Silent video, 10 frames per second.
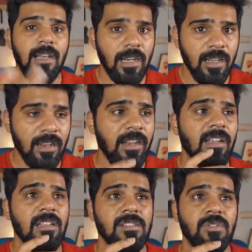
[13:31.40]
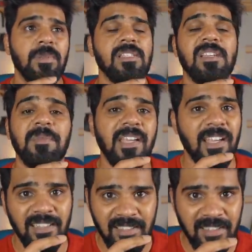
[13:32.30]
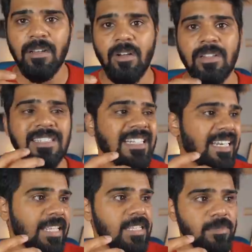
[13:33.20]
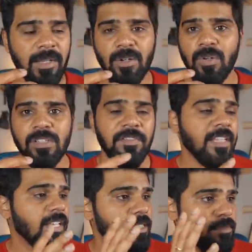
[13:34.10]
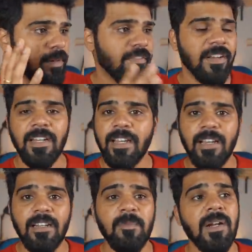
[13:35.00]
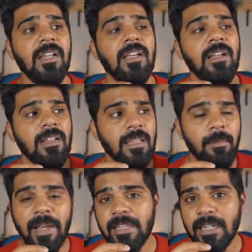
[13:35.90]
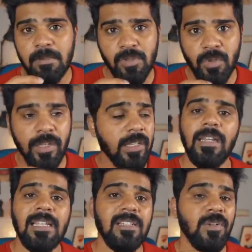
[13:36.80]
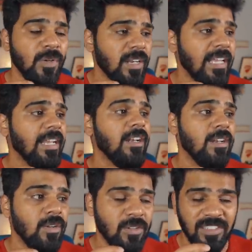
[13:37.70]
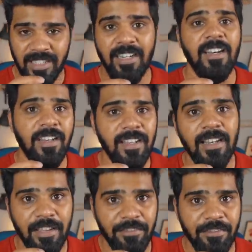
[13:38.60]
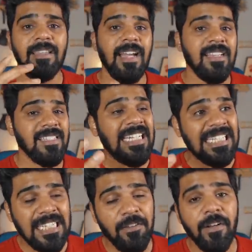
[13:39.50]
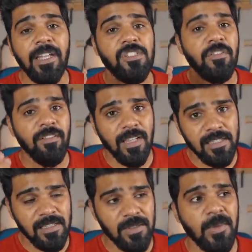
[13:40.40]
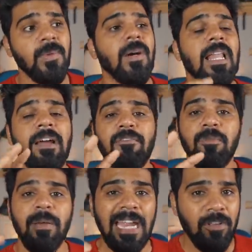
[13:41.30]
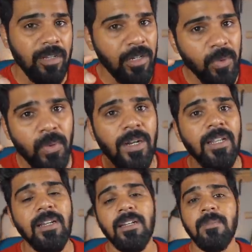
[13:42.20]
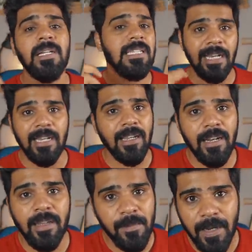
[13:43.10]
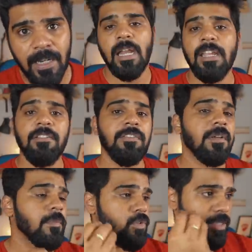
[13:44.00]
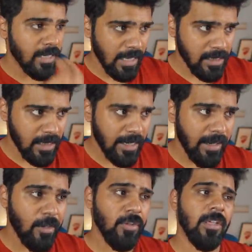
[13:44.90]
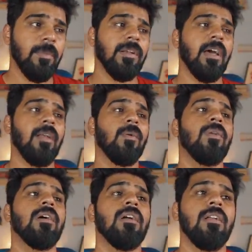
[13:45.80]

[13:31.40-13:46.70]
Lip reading: a LUT, it turns to be something else. All of the trees, my clothes, everything is perfectly colored, but the bike that I'm showing, it doesn't look like it looks in real life. That is the disadvantage of LUTs, so I'll have to manually do it a little bit, the color grading part. And even if I'm using LUTs, I try to keep it around